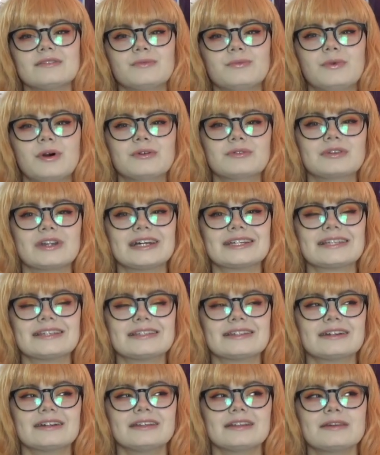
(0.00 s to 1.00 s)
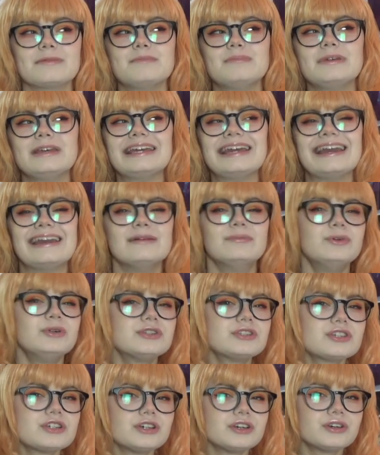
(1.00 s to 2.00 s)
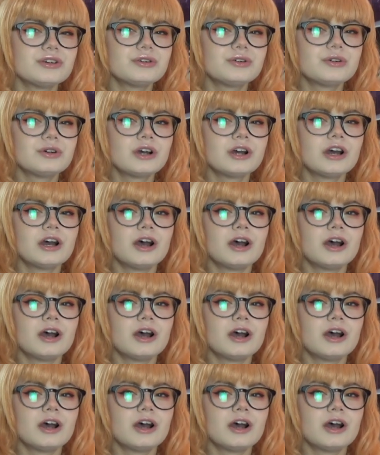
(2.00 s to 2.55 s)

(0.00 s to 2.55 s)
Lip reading: won't necessarily be able to,